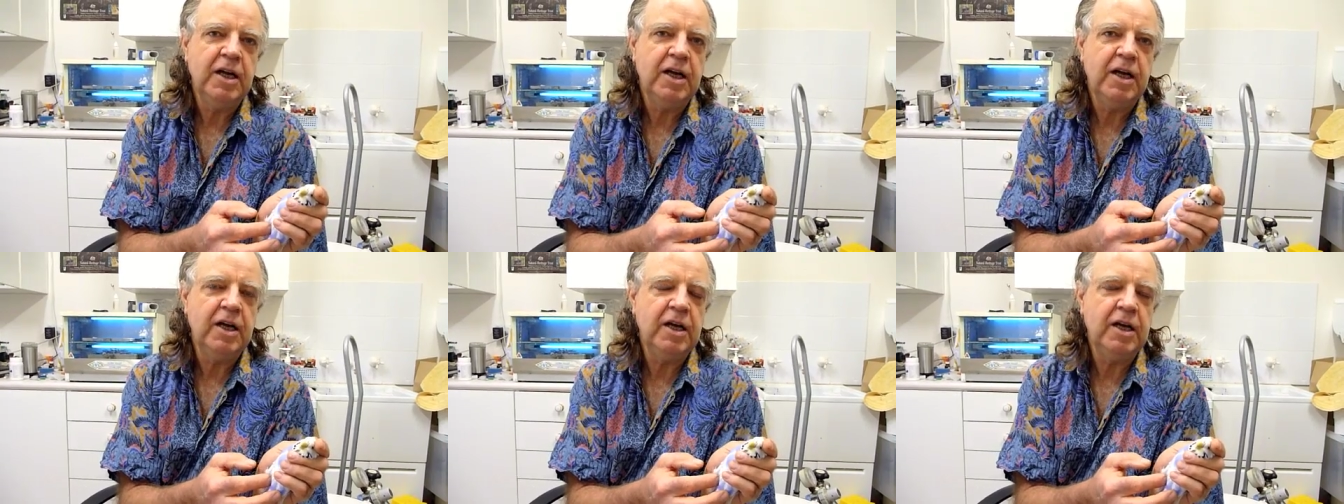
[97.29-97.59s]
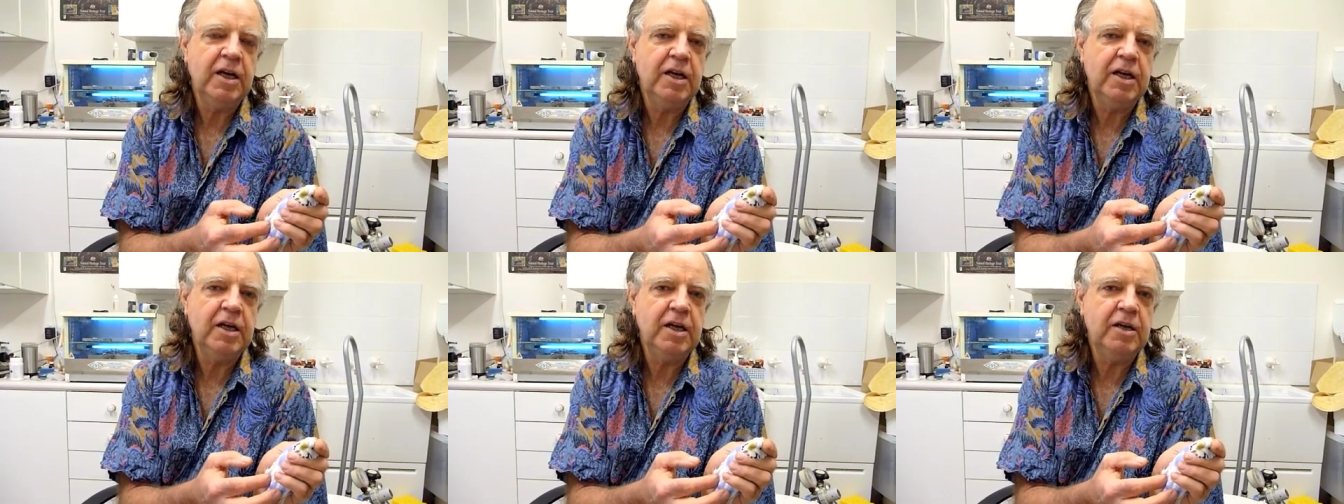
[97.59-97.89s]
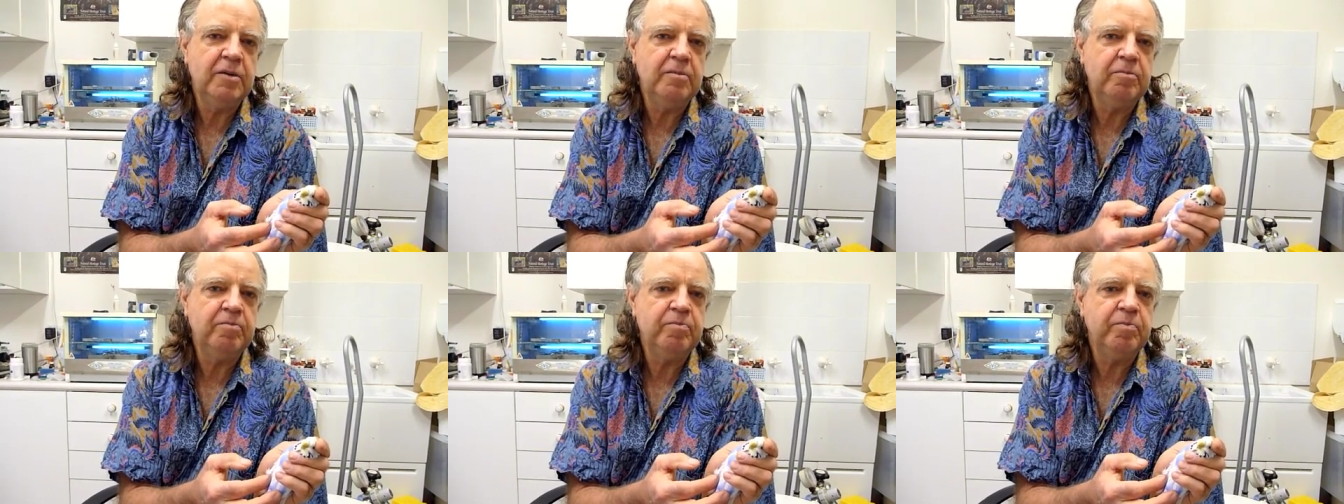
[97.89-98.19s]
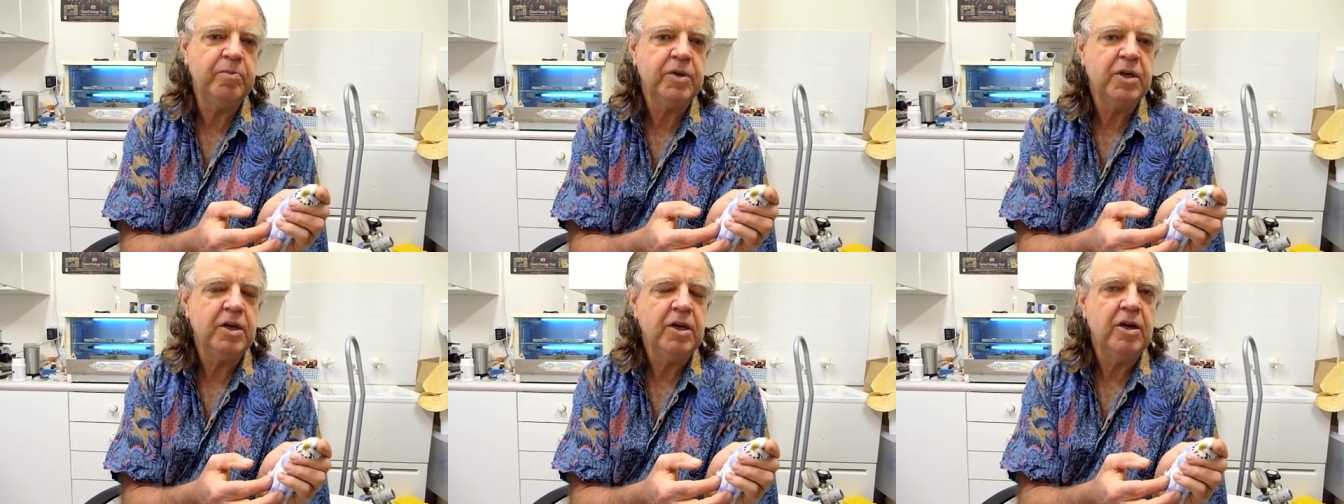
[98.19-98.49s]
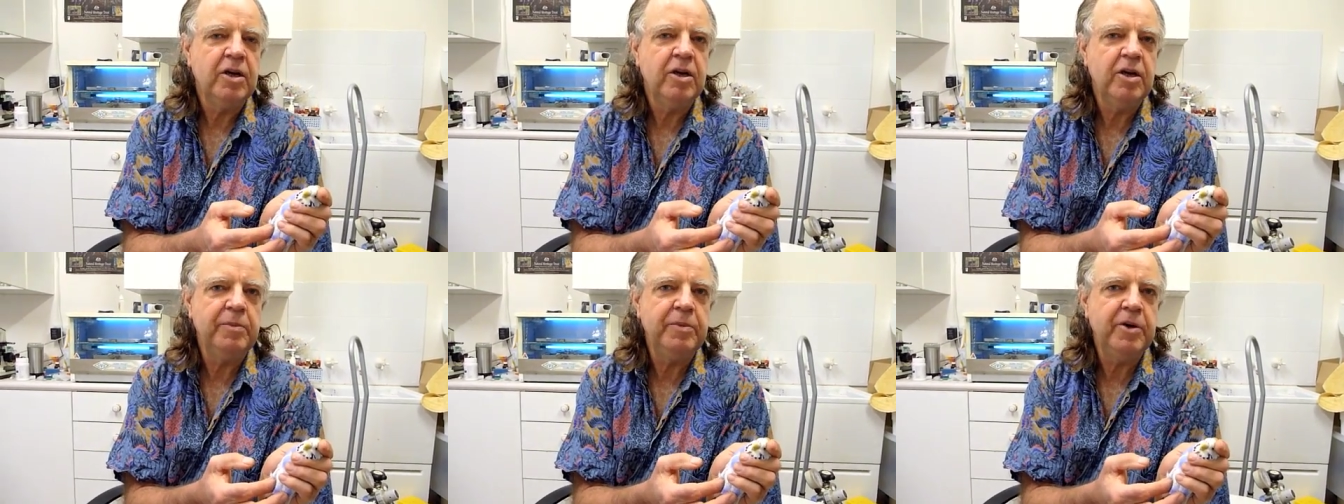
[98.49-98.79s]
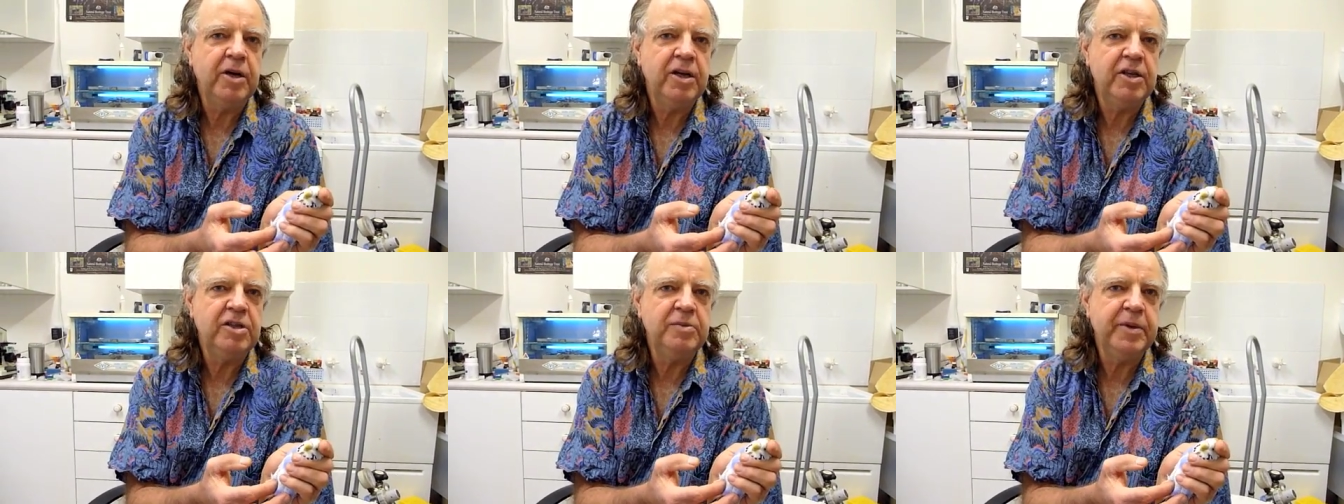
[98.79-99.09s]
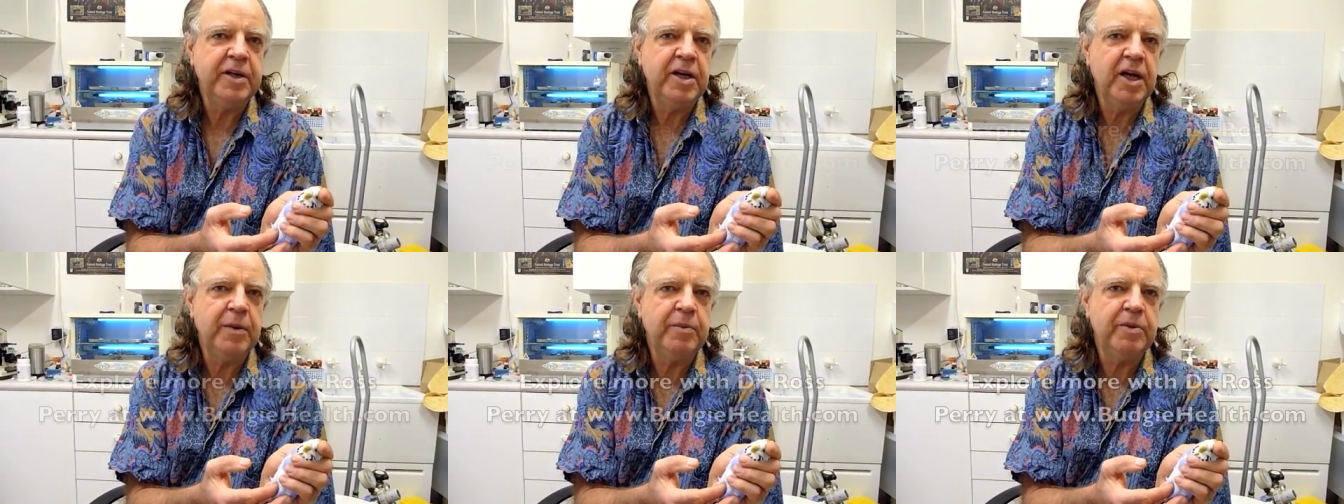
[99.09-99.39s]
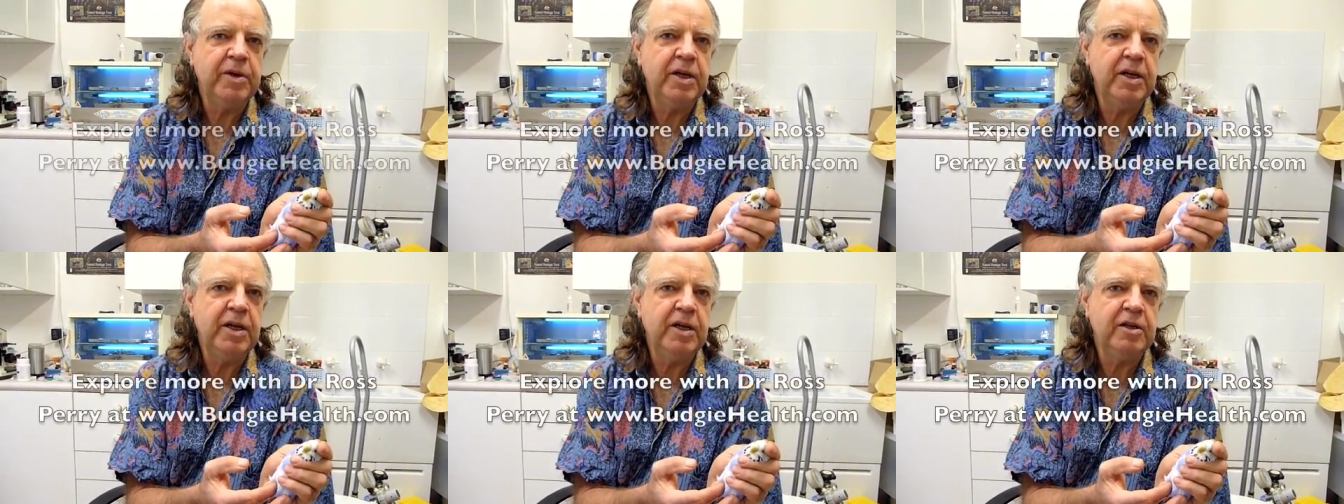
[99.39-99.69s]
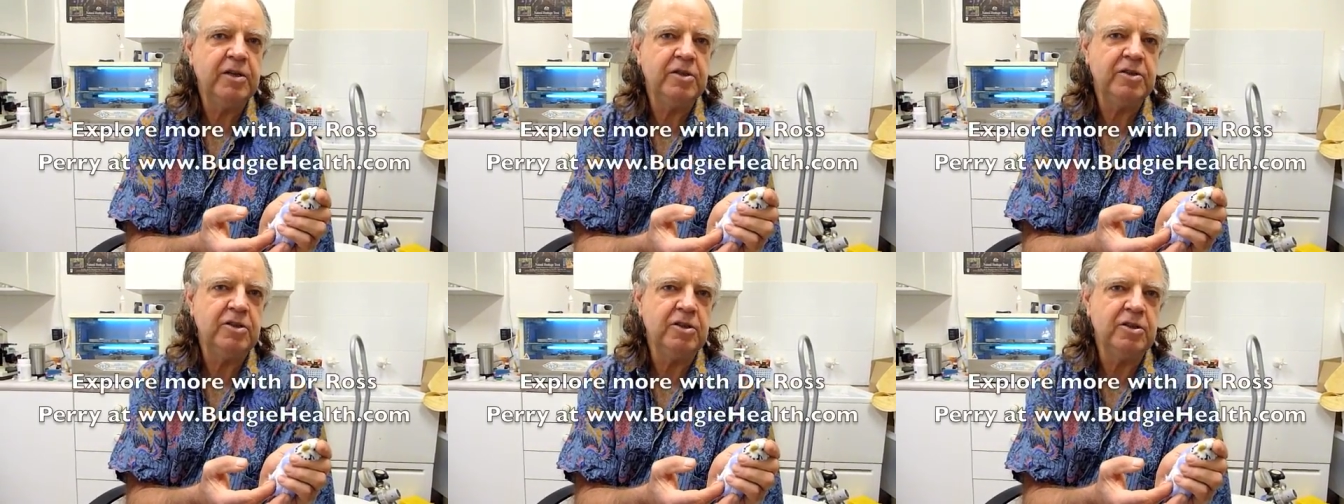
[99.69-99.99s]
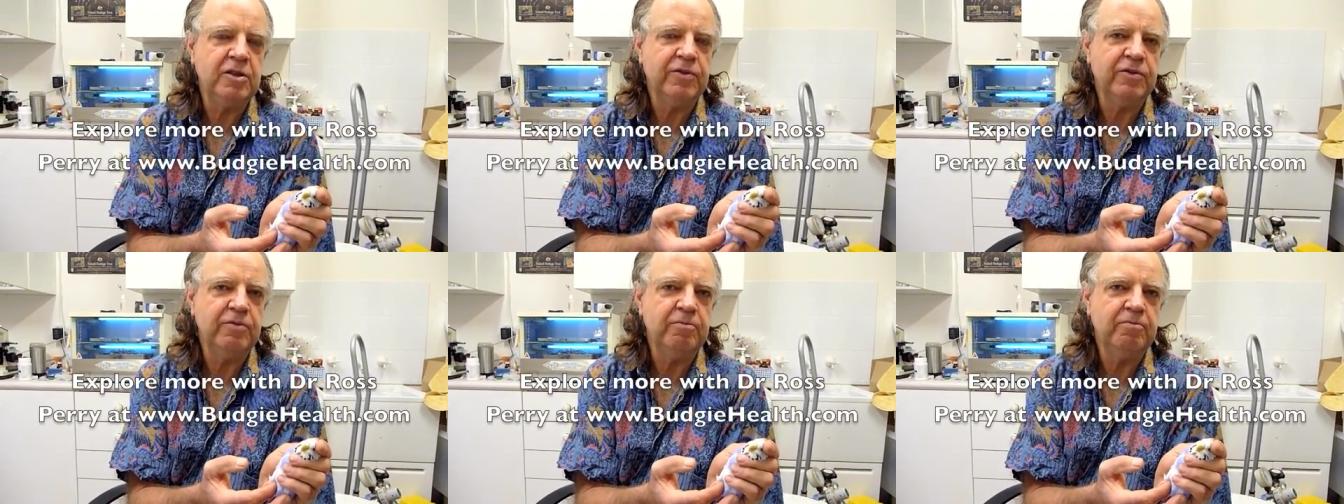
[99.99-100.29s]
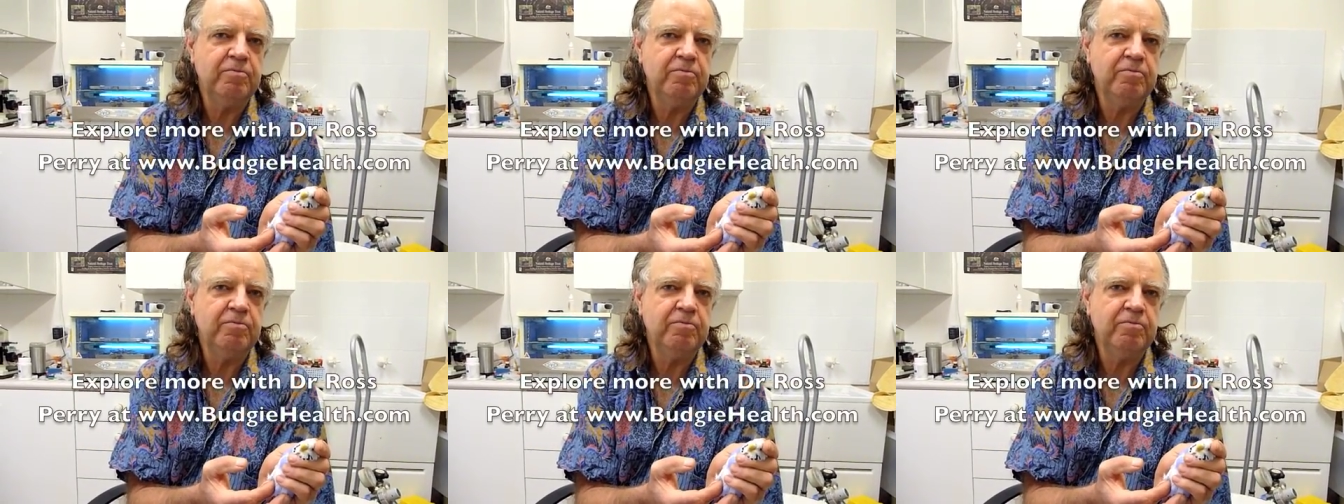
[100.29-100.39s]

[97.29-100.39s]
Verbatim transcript: um, her body's been able to heal itself.